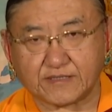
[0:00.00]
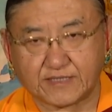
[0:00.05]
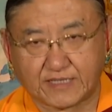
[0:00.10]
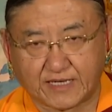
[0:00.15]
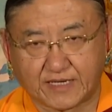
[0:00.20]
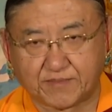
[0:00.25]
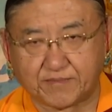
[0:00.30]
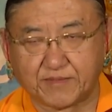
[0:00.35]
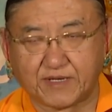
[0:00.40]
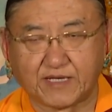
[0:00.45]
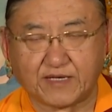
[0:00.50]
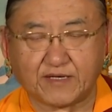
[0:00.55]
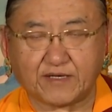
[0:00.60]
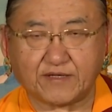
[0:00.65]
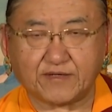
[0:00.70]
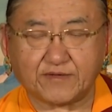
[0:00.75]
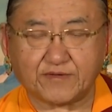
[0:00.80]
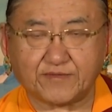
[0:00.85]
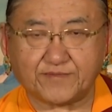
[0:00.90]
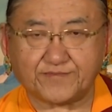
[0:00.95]
dharma,
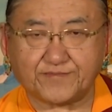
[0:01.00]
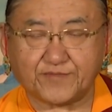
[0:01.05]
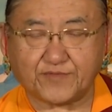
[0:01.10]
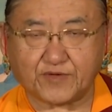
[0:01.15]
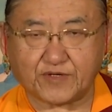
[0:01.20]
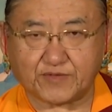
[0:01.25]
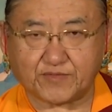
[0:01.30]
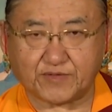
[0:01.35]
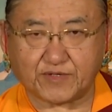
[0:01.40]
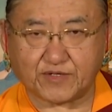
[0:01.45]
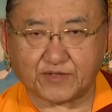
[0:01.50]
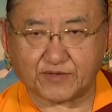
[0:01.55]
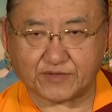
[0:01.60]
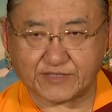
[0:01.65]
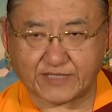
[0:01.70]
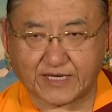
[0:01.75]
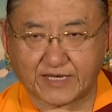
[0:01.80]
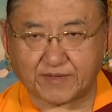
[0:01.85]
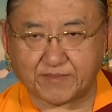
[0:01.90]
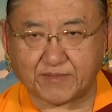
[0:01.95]
what we call
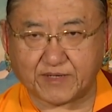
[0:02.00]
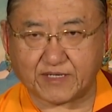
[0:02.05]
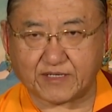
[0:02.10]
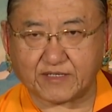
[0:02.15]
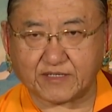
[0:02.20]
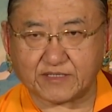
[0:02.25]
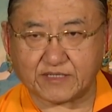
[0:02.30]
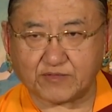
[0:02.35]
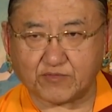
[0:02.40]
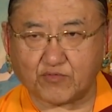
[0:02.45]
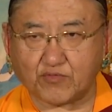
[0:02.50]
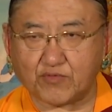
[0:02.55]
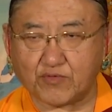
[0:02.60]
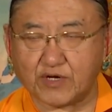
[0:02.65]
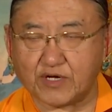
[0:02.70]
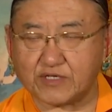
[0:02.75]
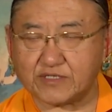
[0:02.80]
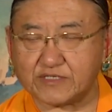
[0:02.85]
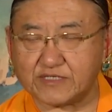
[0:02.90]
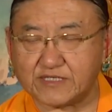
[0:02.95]
dharma. The
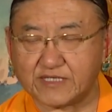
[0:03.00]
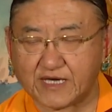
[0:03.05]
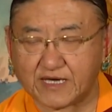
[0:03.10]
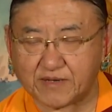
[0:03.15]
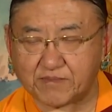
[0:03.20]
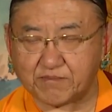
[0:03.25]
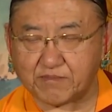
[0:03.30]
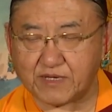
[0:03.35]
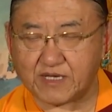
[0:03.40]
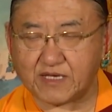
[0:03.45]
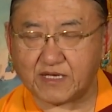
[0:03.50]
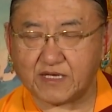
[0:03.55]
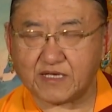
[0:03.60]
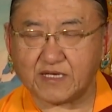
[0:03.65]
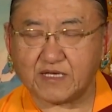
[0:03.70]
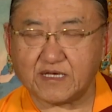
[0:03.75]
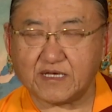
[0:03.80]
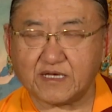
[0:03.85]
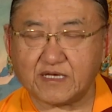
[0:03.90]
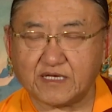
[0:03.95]
word dharma,
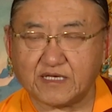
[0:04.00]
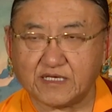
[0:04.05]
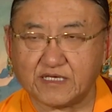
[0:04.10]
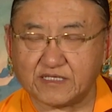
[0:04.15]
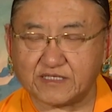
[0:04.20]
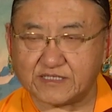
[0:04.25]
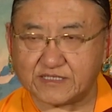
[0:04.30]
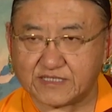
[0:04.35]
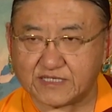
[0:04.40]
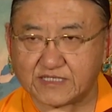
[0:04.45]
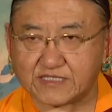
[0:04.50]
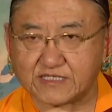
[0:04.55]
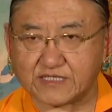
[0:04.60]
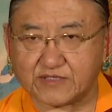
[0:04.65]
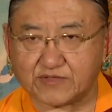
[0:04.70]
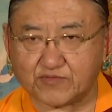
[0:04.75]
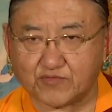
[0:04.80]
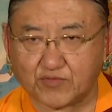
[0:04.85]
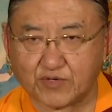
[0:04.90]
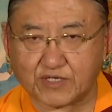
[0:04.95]
in
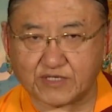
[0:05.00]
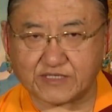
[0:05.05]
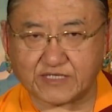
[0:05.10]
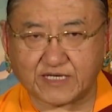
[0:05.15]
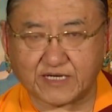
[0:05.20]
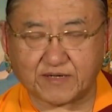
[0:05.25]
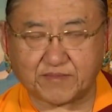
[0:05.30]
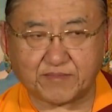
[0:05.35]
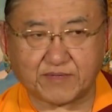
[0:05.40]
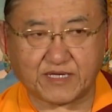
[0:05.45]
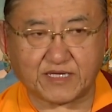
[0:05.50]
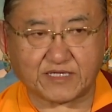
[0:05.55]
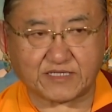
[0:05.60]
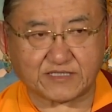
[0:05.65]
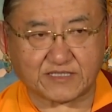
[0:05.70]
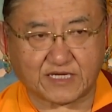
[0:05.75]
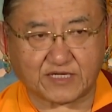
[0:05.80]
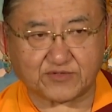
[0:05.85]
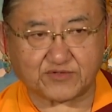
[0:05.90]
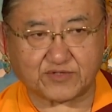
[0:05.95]
Sanskrit, the word dharma
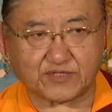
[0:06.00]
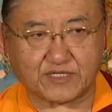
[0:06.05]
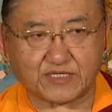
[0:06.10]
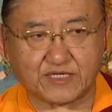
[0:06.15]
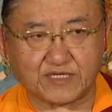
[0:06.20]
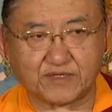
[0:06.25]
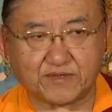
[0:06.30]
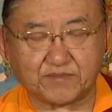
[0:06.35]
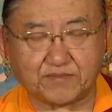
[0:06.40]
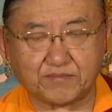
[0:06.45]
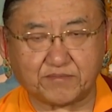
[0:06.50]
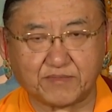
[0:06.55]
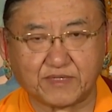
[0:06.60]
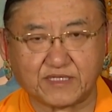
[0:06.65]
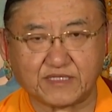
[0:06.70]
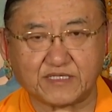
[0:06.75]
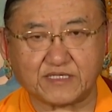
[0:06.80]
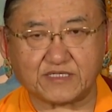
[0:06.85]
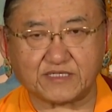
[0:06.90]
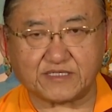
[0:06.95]
has actually
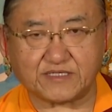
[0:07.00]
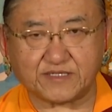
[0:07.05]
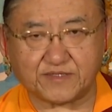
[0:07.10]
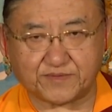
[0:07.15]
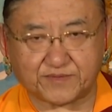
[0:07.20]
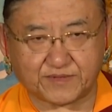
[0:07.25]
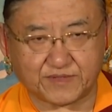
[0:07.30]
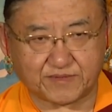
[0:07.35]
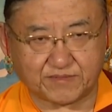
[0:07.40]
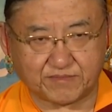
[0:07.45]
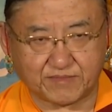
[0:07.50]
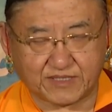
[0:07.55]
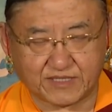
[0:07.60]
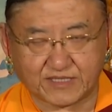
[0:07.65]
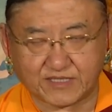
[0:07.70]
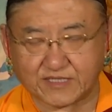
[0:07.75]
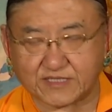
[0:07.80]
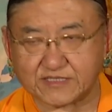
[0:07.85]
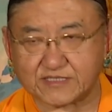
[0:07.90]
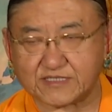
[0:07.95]
many different
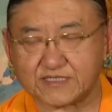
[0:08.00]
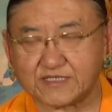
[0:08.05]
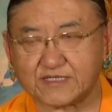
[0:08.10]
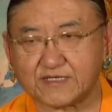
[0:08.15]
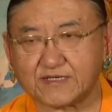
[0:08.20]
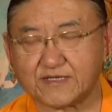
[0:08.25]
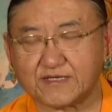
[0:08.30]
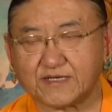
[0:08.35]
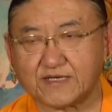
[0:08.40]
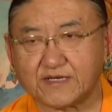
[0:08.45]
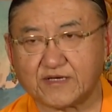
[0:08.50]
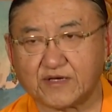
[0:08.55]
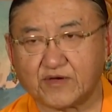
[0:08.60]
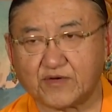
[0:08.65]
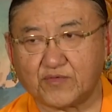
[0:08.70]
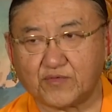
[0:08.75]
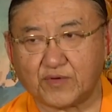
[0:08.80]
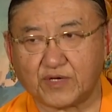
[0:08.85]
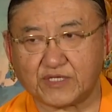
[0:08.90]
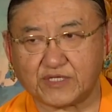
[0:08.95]
meanings
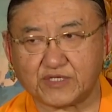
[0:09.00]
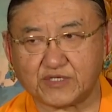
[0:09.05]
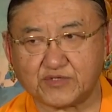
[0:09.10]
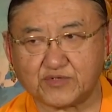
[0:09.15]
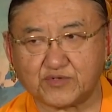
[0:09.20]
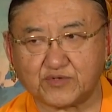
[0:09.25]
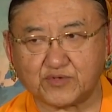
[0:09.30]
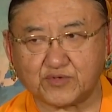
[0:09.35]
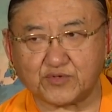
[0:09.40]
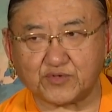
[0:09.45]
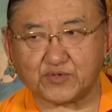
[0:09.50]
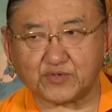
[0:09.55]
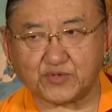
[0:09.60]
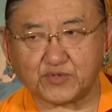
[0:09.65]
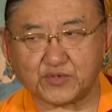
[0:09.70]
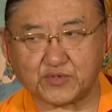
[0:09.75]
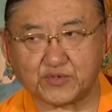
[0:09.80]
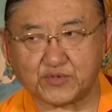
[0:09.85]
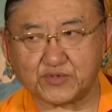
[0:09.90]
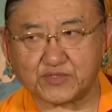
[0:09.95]
when you
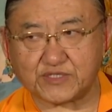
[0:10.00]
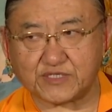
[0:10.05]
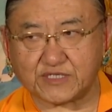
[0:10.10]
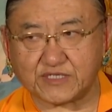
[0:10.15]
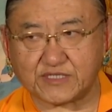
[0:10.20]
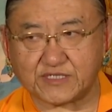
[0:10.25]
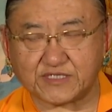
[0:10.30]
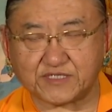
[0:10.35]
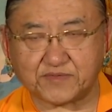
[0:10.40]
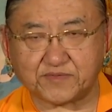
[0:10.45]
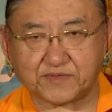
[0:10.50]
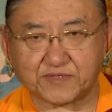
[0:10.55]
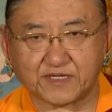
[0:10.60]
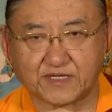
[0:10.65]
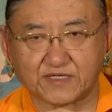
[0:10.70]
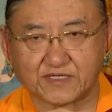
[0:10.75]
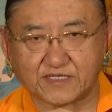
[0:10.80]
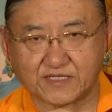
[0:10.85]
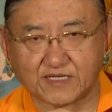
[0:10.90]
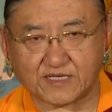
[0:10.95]
use in
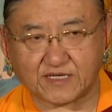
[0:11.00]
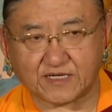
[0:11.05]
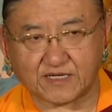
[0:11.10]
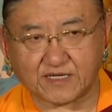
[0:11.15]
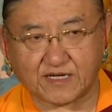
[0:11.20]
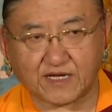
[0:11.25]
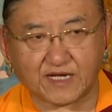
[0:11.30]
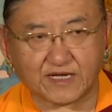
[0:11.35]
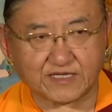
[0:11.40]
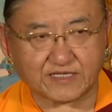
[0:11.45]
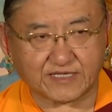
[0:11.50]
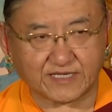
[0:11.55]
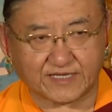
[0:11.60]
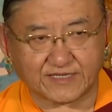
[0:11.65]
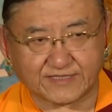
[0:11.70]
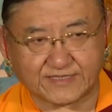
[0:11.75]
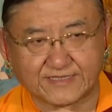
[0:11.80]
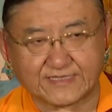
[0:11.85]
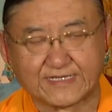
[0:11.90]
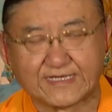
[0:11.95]
different
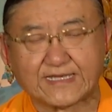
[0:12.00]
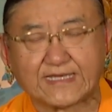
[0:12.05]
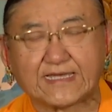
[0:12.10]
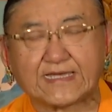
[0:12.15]
contents.